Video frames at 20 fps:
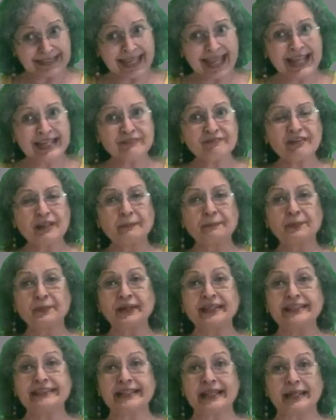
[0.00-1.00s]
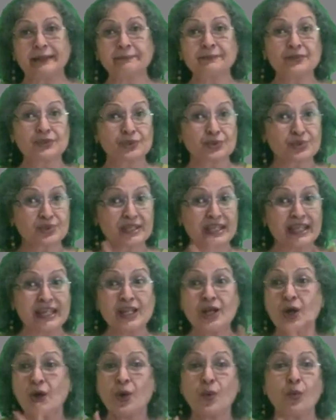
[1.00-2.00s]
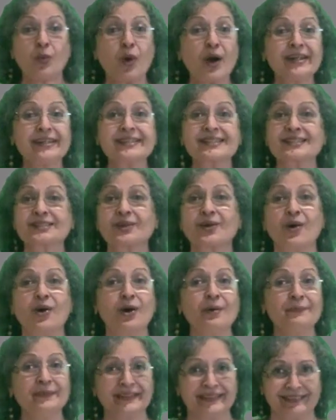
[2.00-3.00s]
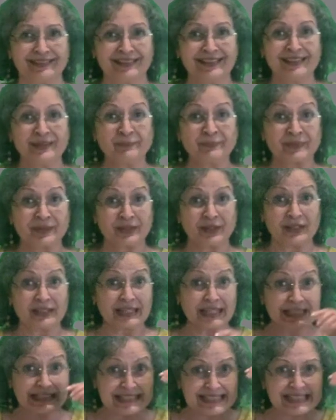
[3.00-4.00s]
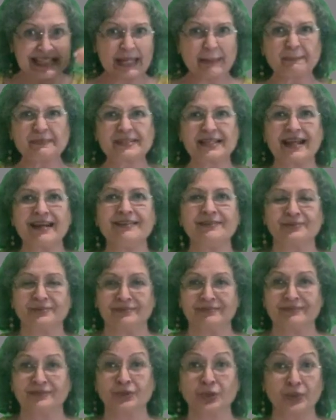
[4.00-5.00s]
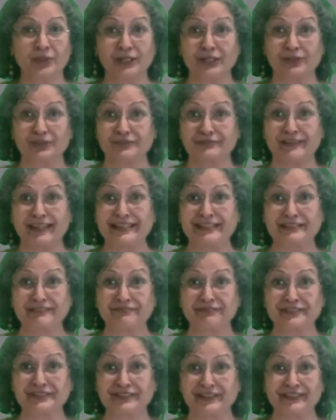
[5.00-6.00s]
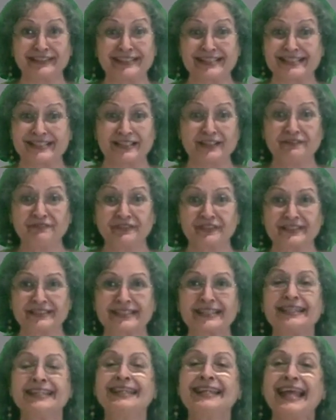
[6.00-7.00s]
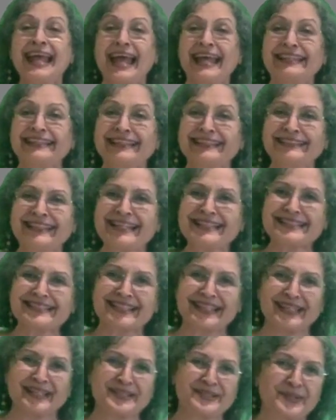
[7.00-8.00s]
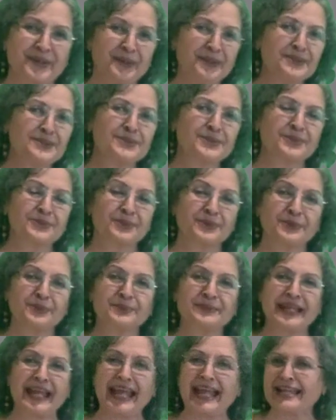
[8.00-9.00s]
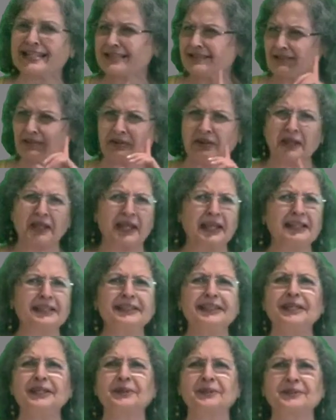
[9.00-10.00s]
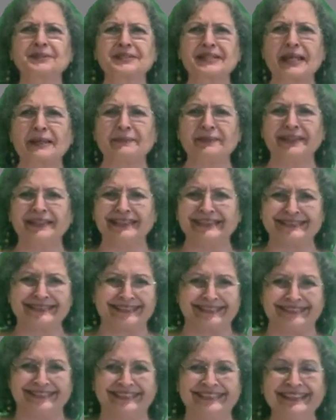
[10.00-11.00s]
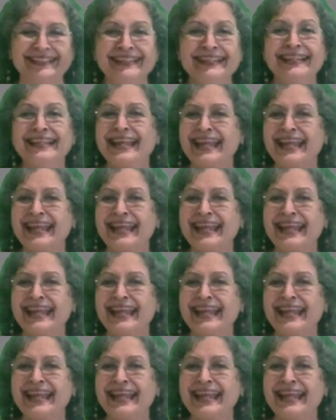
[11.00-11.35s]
can we bring them to see what is common deep down, though it looks very different on the surface. And this is also known as a healthy contamination